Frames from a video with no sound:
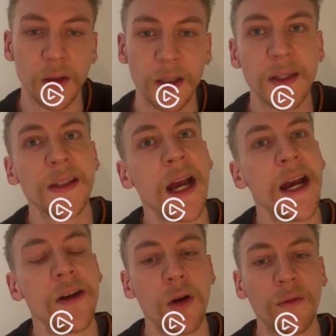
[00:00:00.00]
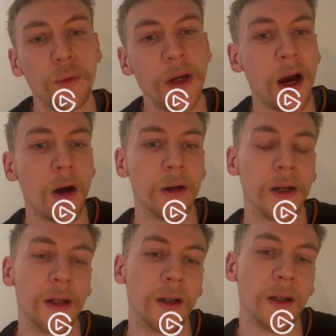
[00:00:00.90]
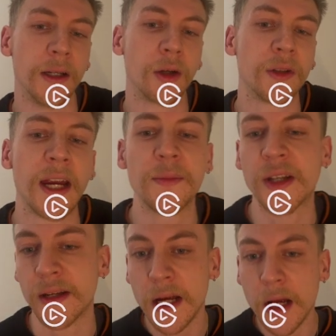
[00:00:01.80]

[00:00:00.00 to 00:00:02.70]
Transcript: a sign of we are in a good game state.